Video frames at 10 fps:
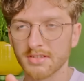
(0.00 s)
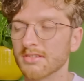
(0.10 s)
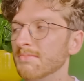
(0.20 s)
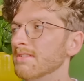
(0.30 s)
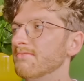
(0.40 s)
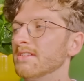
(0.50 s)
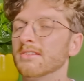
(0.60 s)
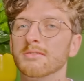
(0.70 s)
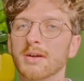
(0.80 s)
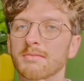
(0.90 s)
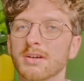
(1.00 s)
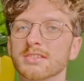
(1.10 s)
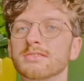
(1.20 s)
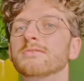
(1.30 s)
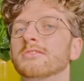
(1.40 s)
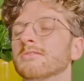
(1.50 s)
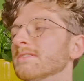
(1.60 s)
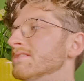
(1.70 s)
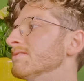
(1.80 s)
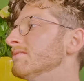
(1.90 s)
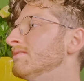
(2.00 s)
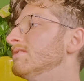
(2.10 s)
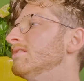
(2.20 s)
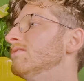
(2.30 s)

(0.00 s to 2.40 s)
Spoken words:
going to be a video about Barcelona coming soon,